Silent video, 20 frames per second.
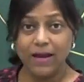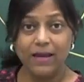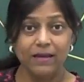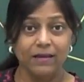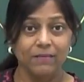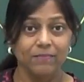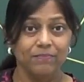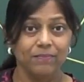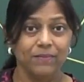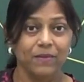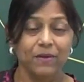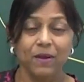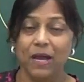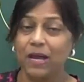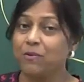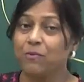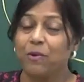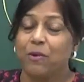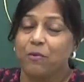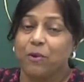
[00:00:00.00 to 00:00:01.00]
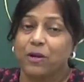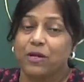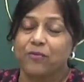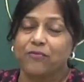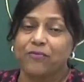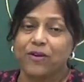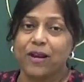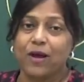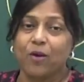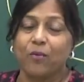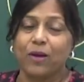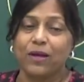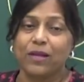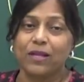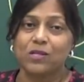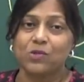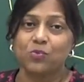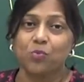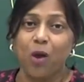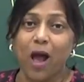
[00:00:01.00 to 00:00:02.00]
Right? Anyway, we want to find out
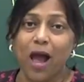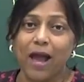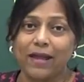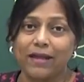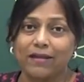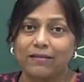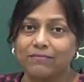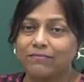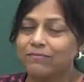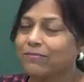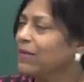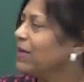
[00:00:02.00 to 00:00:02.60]
what is Y.